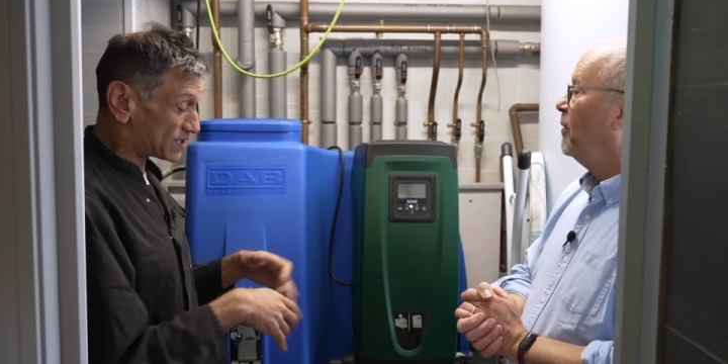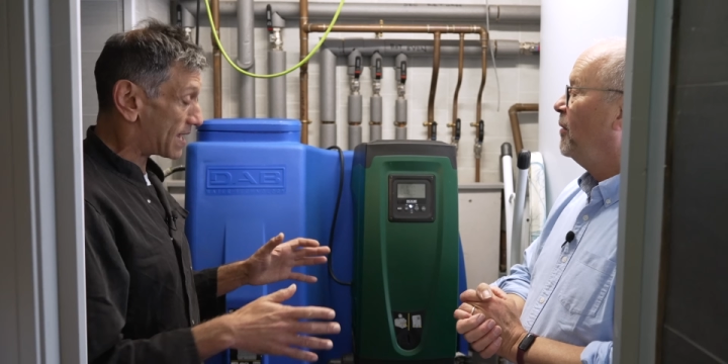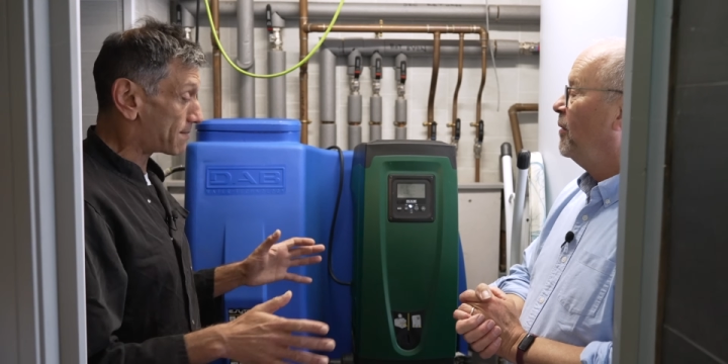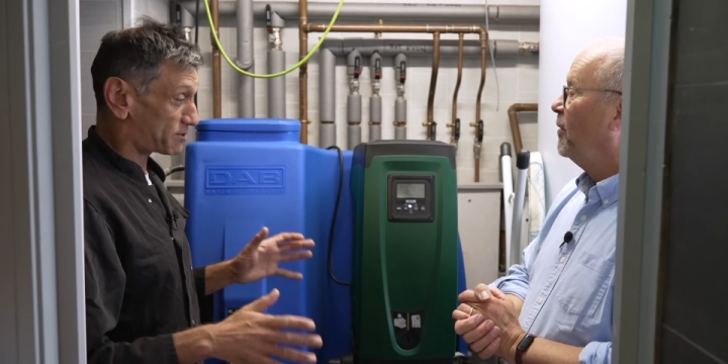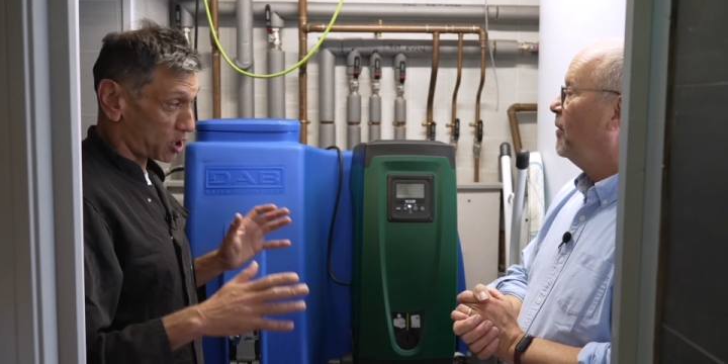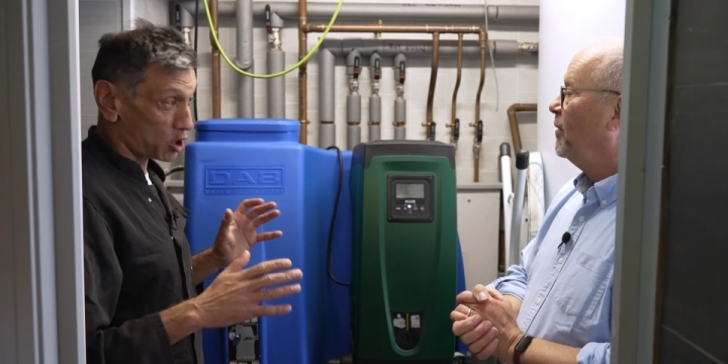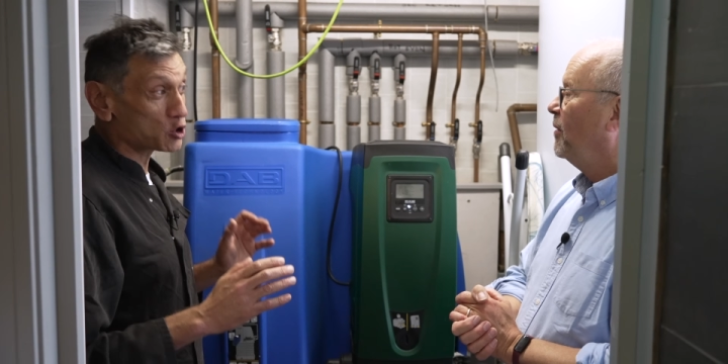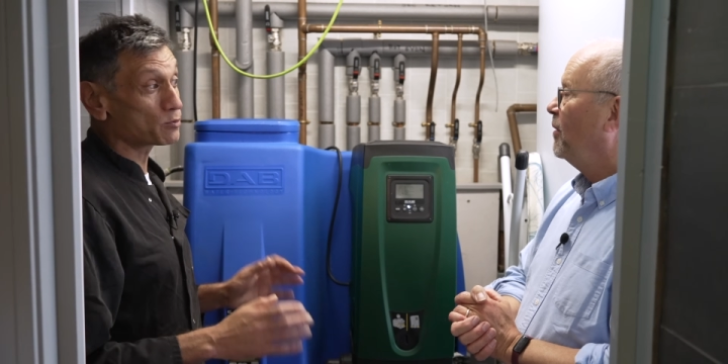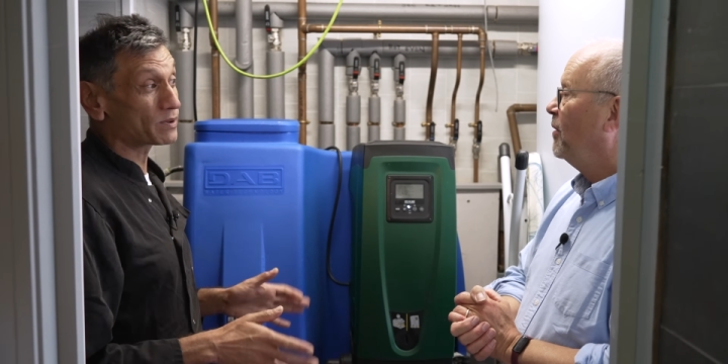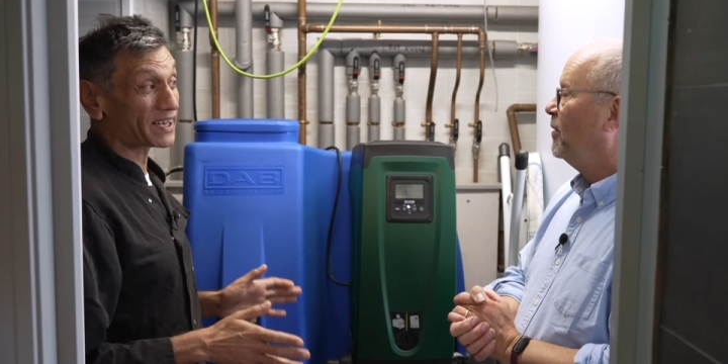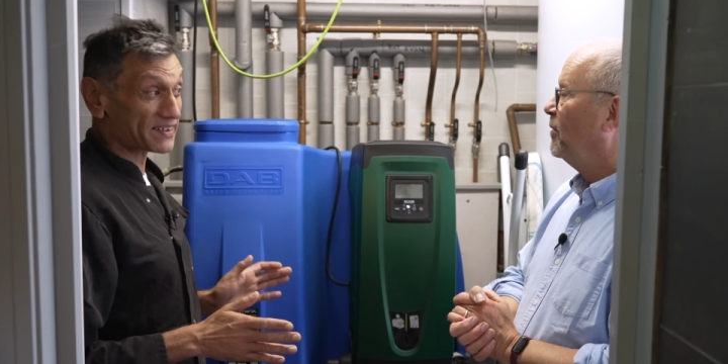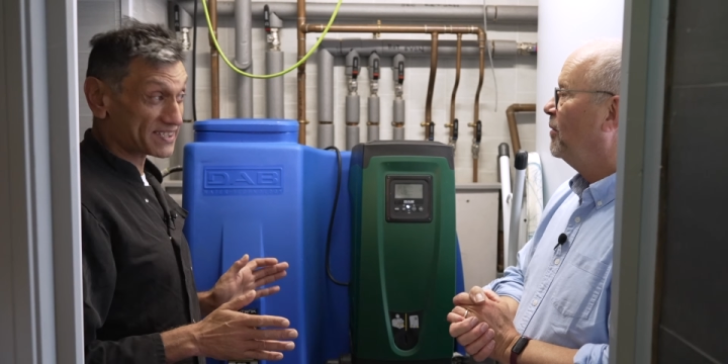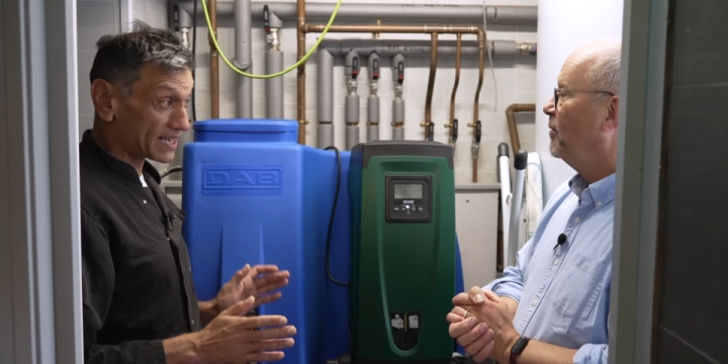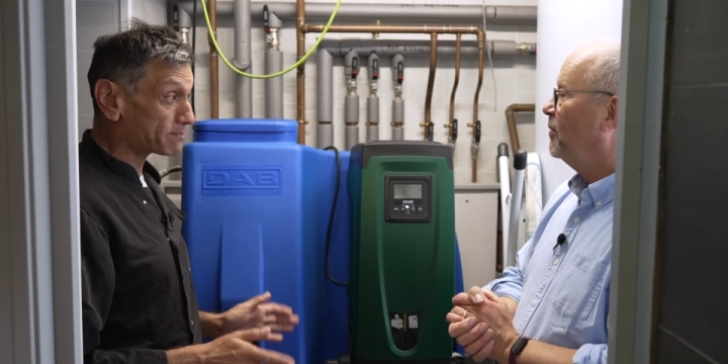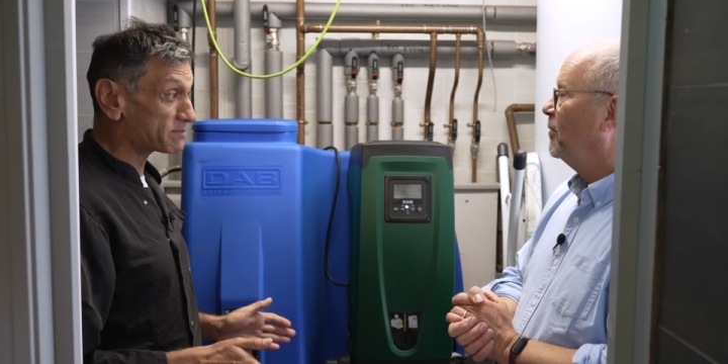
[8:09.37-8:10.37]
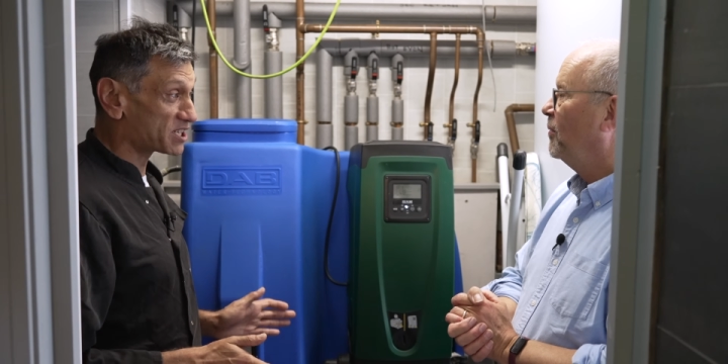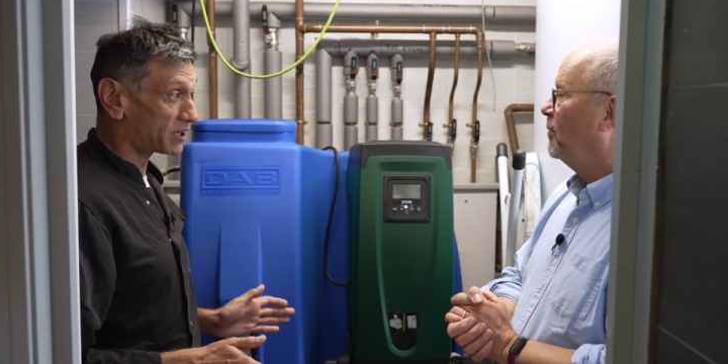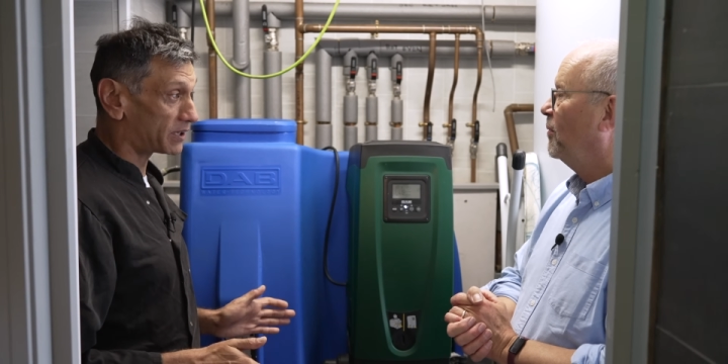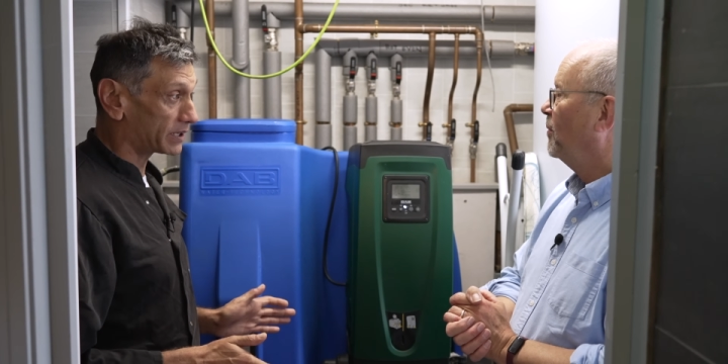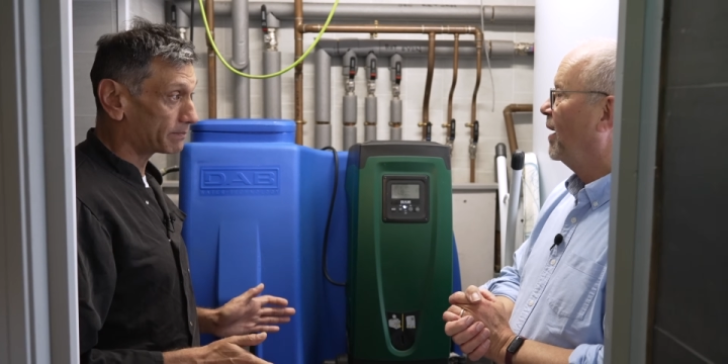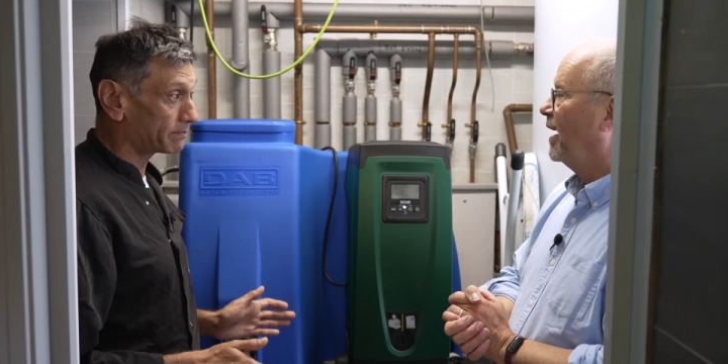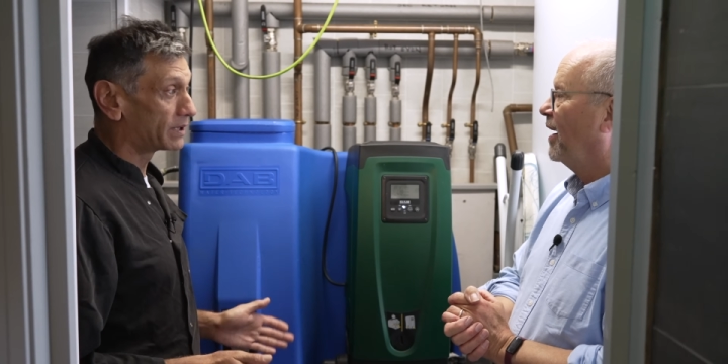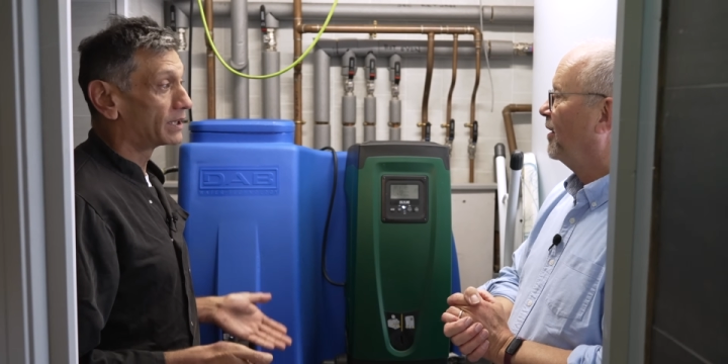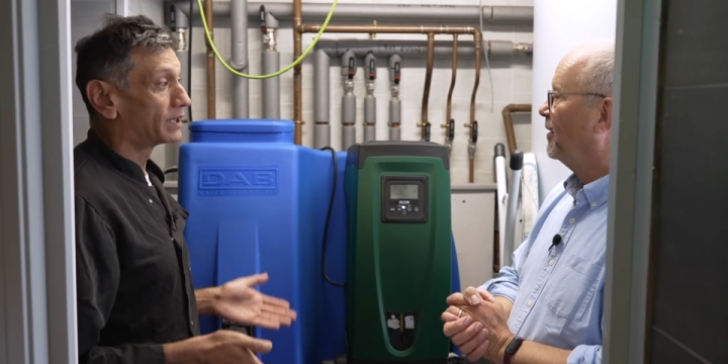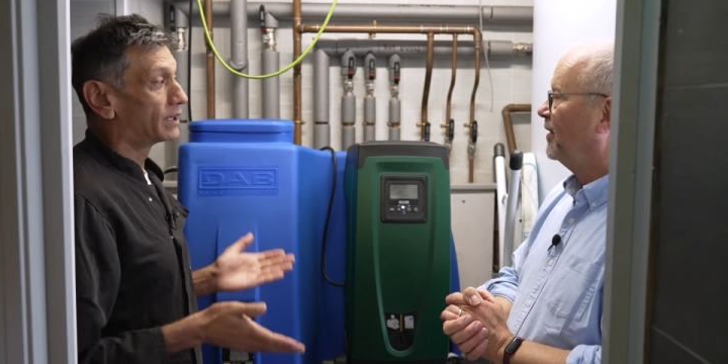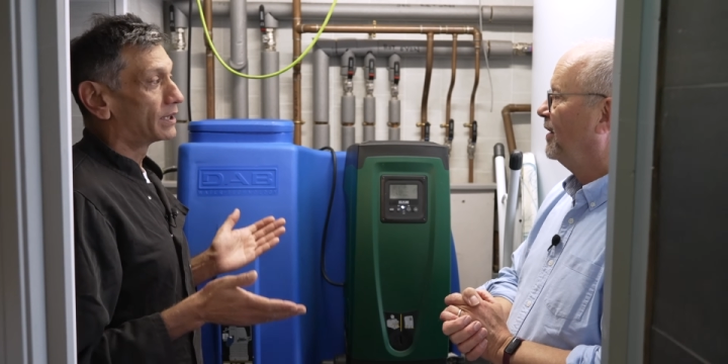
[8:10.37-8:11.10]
taps open at the same time. Wow.